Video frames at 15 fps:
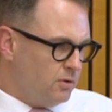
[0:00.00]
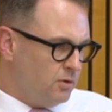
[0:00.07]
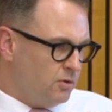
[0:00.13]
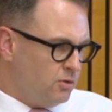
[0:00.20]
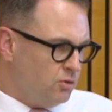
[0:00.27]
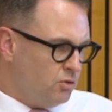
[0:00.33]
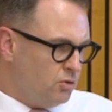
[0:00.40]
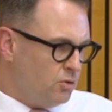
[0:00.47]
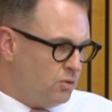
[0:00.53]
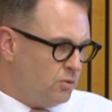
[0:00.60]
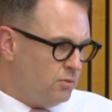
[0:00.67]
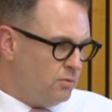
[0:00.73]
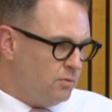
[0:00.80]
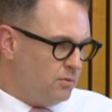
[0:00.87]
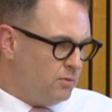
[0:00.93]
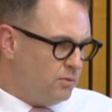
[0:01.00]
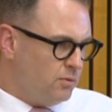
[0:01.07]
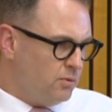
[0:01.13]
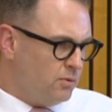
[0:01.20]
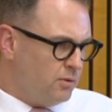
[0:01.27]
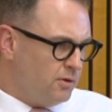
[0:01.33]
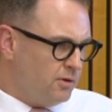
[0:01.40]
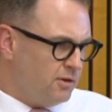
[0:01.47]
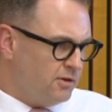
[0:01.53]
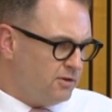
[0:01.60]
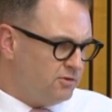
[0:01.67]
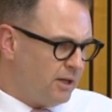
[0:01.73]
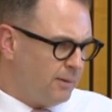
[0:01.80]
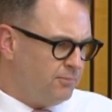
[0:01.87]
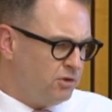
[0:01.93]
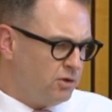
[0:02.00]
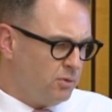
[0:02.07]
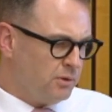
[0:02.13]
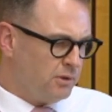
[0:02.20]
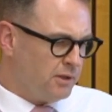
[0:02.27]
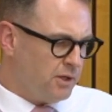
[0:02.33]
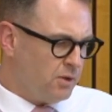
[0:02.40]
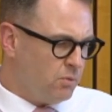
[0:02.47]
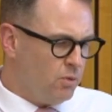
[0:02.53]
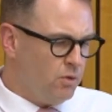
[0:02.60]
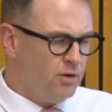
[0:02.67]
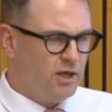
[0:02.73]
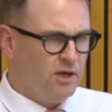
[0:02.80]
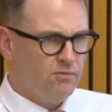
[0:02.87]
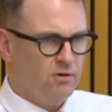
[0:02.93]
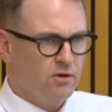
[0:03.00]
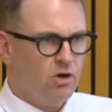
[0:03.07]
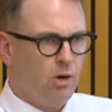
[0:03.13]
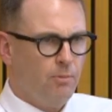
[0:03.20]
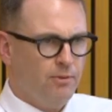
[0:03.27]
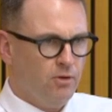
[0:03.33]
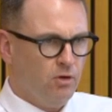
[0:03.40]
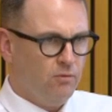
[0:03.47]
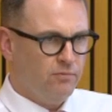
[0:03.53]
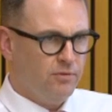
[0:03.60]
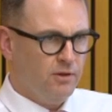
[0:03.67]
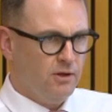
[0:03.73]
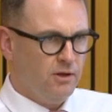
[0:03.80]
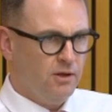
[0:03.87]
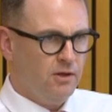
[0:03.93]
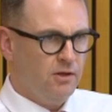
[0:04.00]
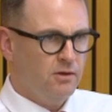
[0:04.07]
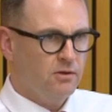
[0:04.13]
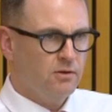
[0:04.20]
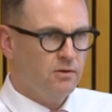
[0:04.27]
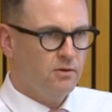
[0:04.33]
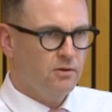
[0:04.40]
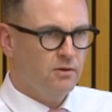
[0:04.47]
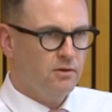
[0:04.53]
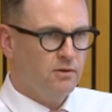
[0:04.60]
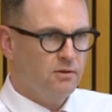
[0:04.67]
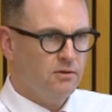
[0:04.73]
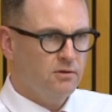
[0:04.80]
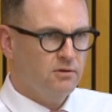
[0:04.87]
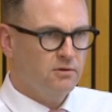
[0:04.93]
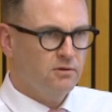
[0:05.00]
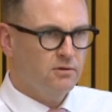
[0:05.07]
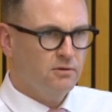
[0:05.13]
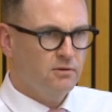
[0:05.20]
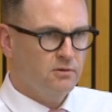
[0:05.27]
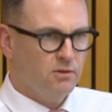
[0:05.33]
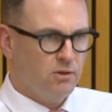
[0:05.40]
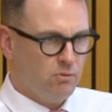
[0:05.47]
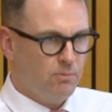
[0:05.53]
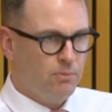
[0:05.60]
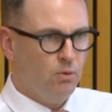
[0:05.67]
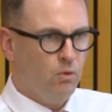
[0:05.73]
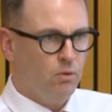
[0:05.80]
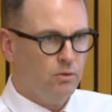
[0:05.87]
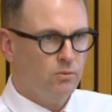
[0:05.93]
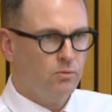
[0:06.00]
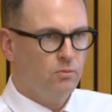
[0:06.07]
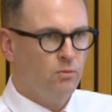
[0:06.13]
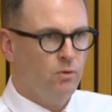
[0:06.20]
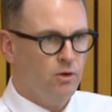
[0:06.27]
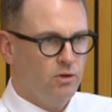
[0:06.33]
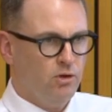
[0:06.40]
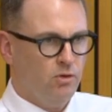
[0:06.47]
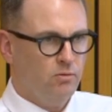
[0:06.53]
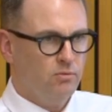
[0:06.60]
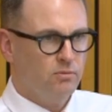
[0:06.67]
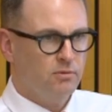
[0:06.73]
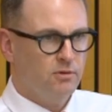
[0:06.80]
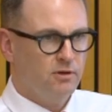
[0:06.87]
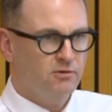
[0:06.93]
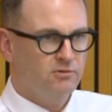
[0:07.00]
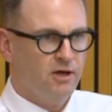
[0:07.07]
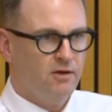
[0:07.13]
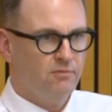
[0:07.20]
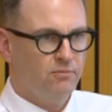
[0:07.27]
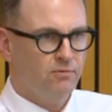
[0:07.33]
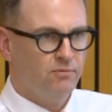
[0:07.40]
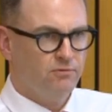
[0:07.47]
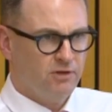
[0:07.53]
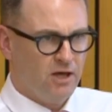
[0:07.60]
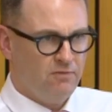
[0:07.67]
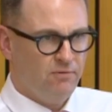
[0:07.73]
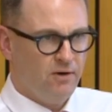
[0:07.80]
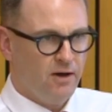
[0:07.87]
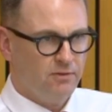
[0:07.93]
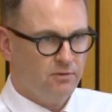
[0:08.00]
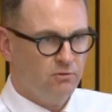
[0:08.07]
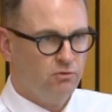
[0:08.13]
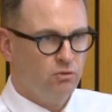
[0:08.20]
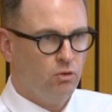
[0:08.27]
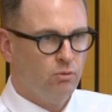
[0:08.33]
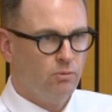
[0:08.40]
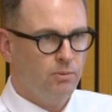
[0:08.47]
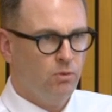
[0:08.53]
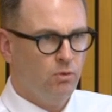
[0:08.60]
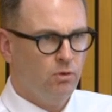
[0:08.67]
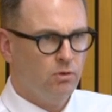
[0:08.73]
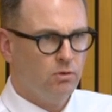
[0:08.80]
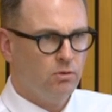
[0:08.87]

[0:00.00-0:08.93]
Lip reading: you subsequently were given a copy of the report, weren't you? The Safe Bath and Shore report?